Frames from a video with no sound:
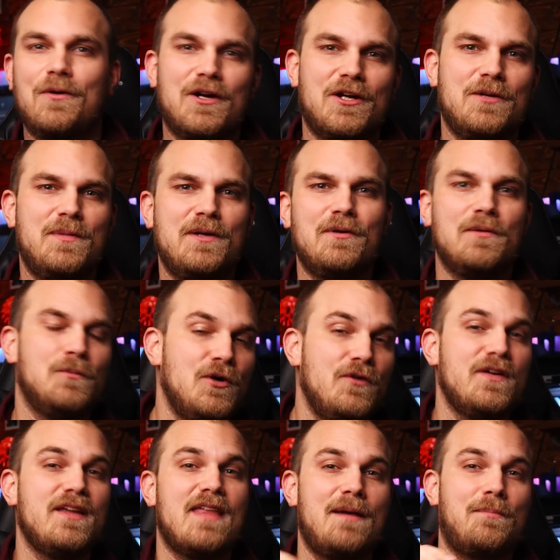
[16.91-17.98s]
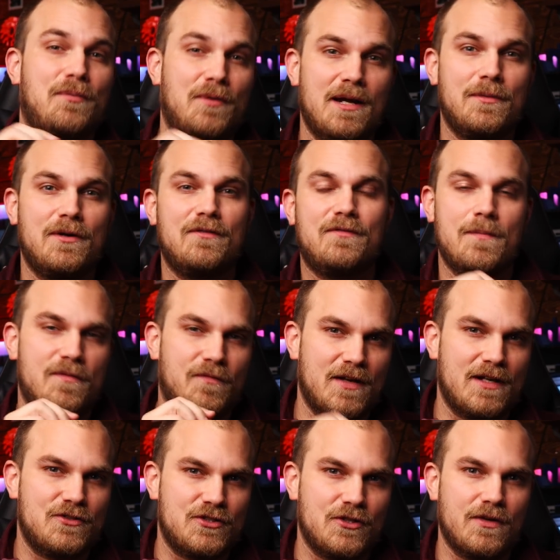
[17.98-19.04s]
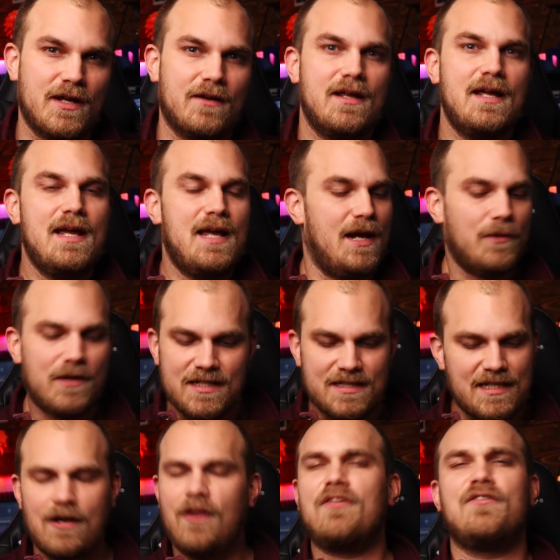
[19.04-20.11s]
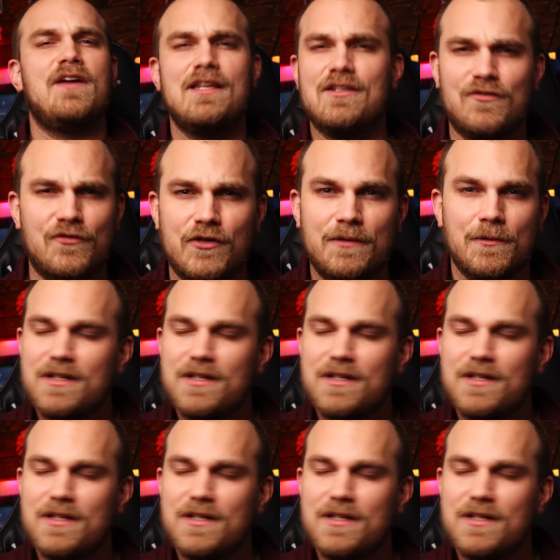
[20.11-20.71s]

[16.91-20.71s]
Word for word: we're going to be removing that parameter from the fan showdown, and we're going to set all the fans free.